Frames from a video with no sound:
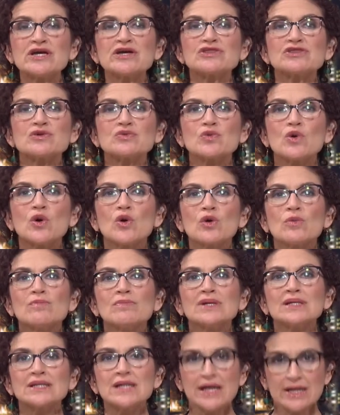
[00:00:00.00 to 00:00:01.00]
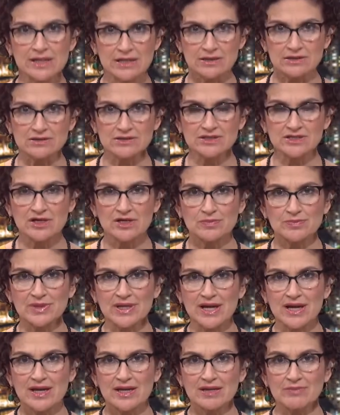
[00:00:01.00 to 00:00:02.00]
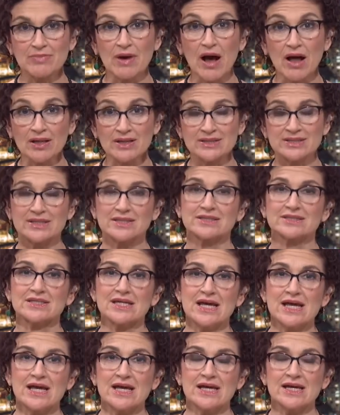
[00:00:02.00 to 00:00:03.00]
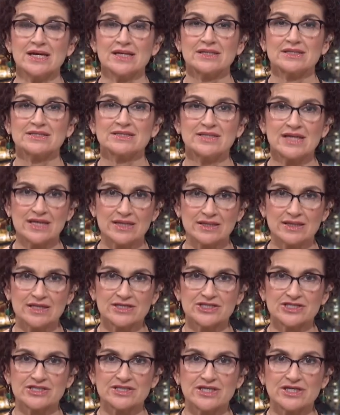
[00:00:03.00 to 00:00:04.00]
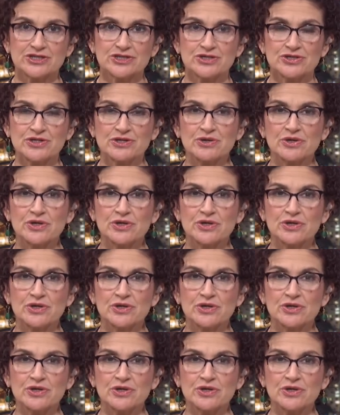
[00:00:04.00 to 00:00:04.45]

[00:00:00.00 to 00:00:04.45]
at the role millennials are playing in politics. In the state legislature, there are